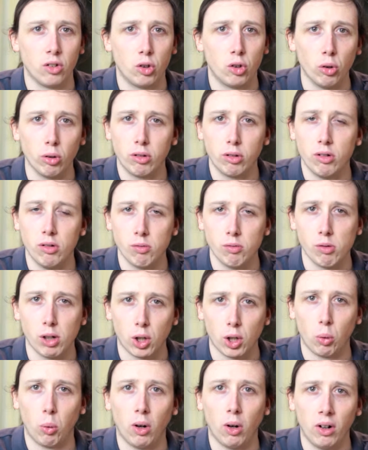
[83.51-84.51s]
doesn't
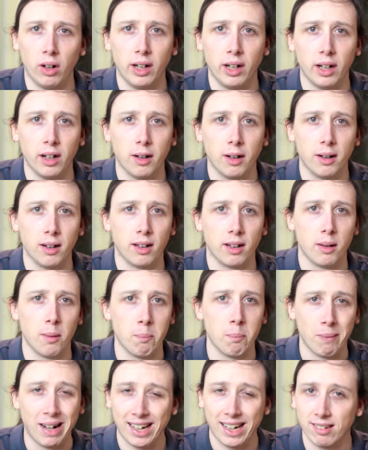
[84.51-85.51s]
require
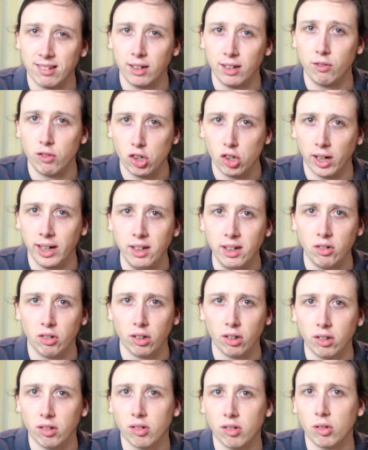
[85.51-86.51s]
massive
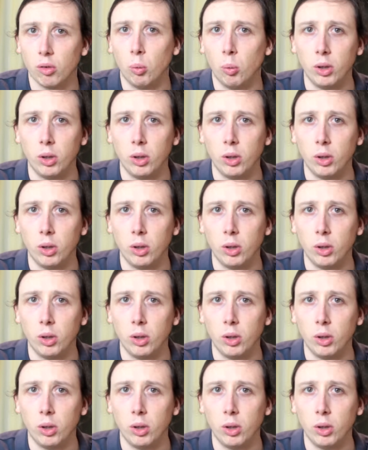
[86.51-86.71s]
changes.